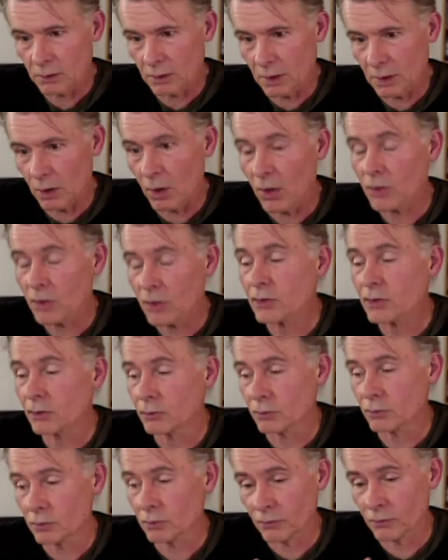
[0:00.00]
also
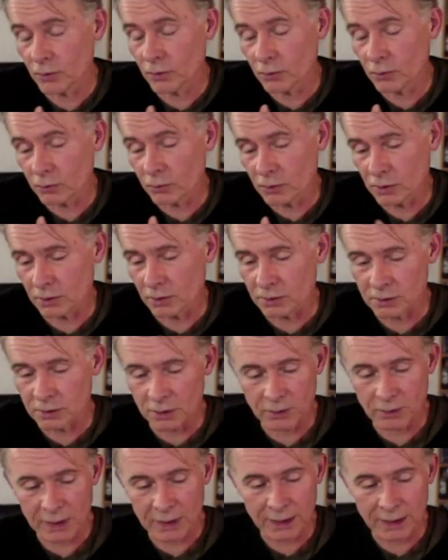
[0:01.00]
to the future.
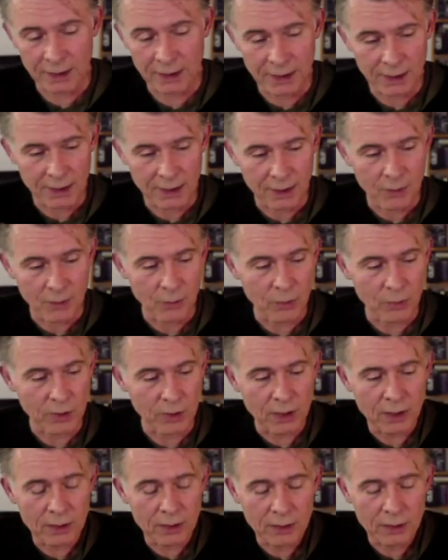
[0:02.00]
So what
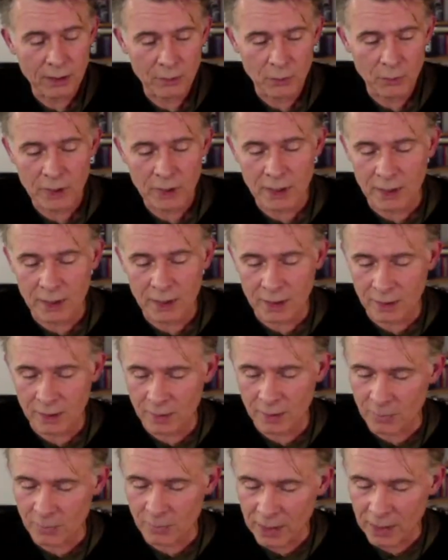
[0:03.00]

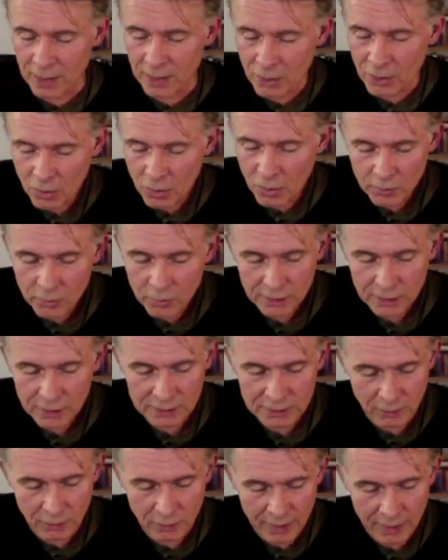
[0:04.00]
am I going?
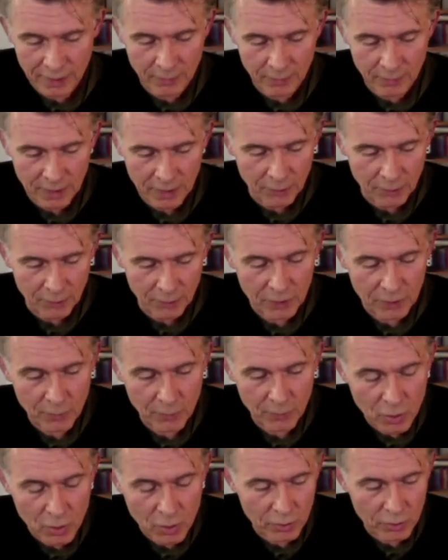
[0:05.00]
So what I'm
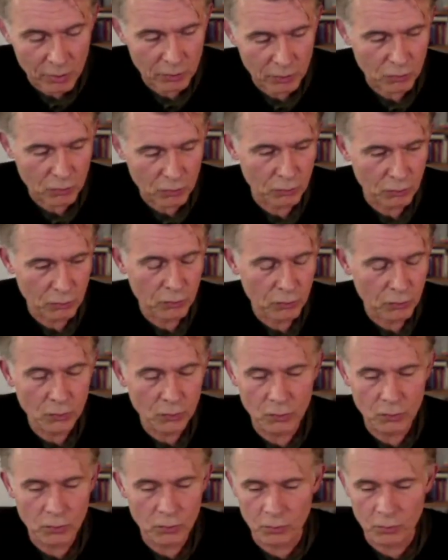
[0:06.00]
going to
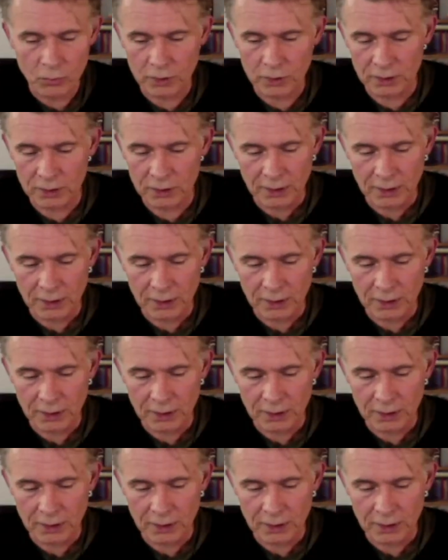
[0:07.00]
do? What